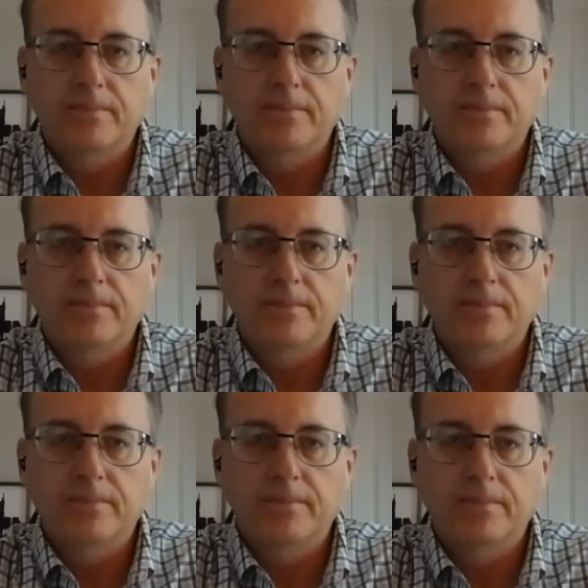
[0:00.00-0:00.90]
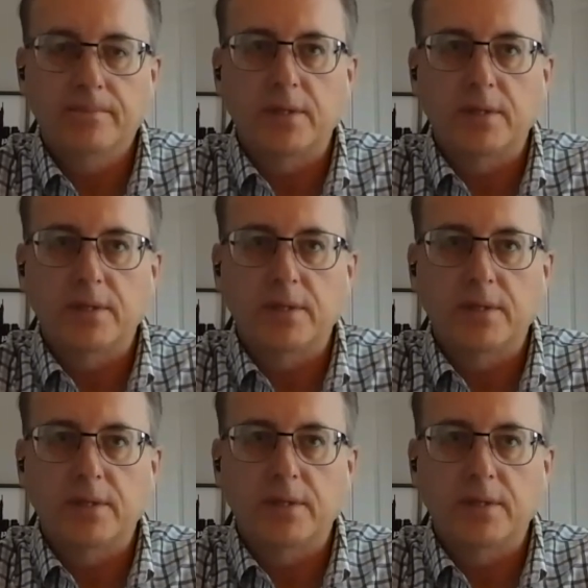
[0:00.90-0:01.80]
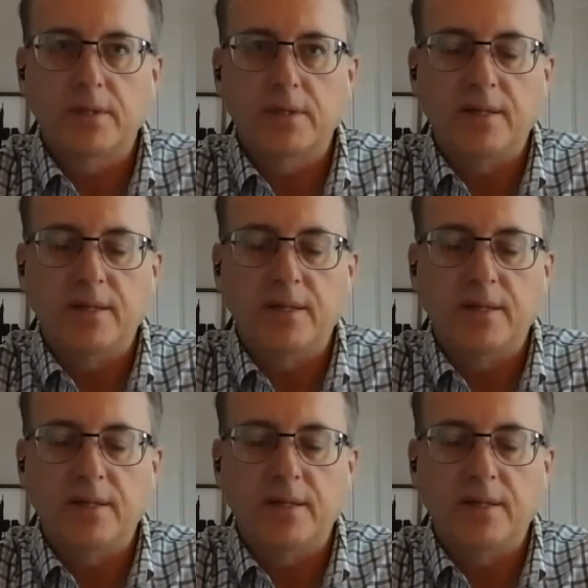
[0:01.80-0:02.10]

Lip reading: there were several things that I